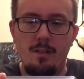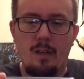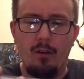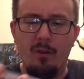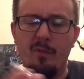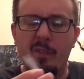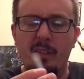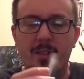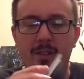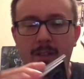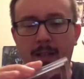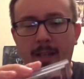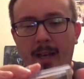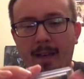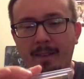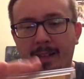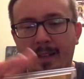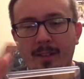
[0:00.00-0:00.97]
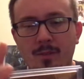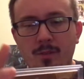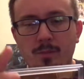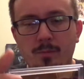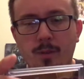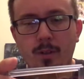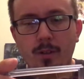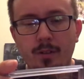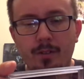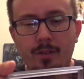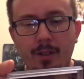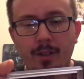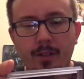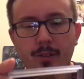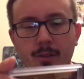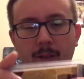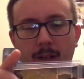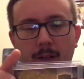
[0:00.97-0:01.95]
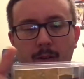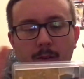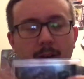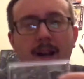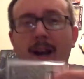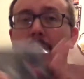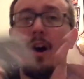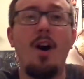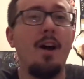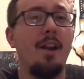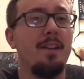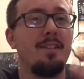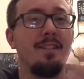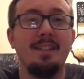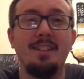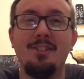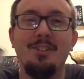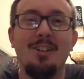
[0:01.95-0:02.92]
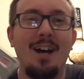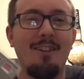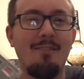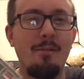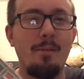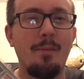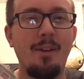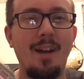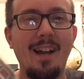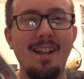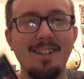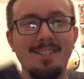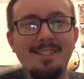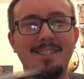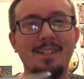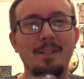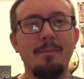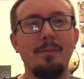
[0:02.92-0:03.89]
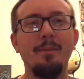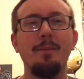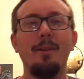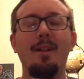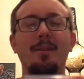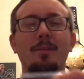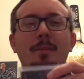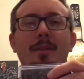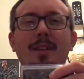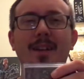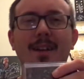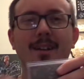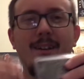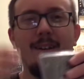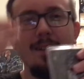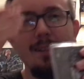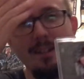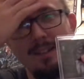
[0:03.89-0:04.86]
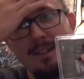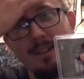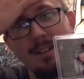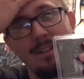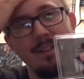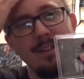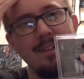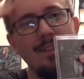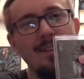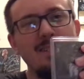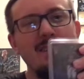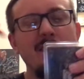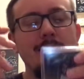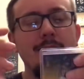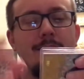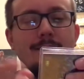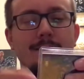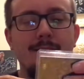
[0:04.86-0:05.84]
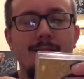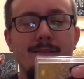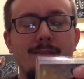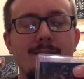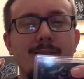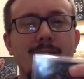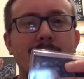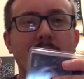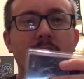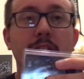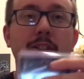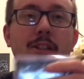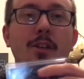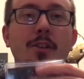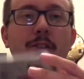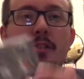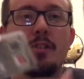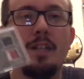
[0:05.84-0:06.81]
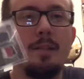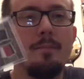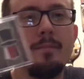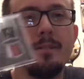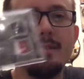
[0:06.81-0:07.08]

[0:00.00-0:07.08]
I don't know if this. I think this was part of the trade too. I don't. I honestly do not remember. Alex is gonna be be like, you know, I should know the trade,